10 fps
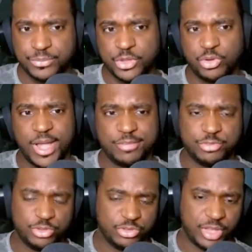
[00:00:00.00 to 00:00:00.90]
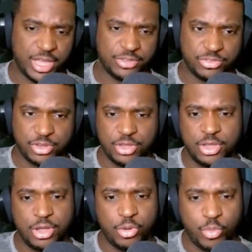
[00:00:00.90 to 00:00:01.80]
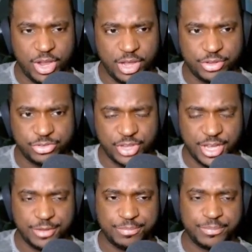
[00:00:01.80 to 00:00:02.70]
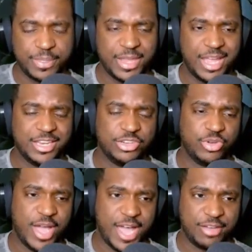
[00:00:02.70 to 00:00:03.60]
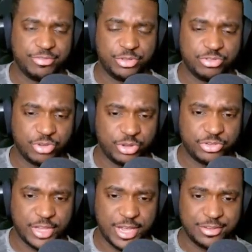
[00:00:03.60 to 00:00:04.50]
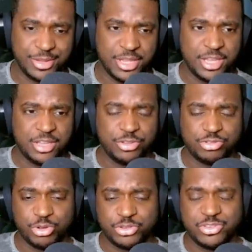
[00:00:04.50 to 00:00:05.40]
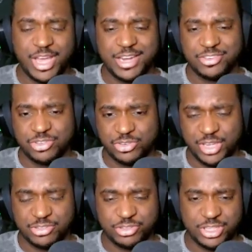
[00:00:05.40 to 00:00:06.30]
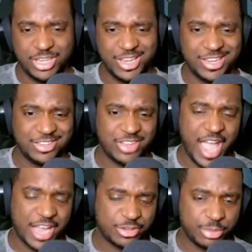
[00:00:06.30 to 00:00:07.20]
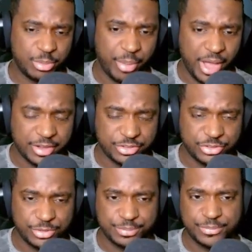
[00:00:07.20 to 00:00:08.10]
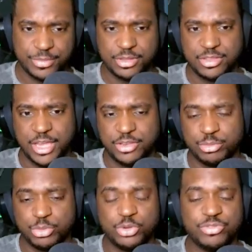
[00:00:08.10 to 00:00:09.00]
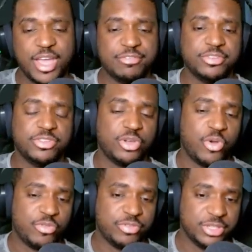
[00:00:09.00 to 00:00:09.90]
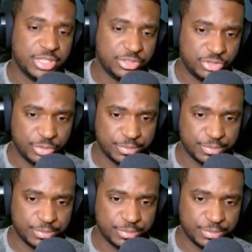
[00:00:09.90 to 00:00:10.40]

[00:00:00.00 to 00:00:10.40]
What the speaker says: you have two sides, warehouse side, and then you have the drawer side. The drawer side is essentially an interactable box that you move everything over into.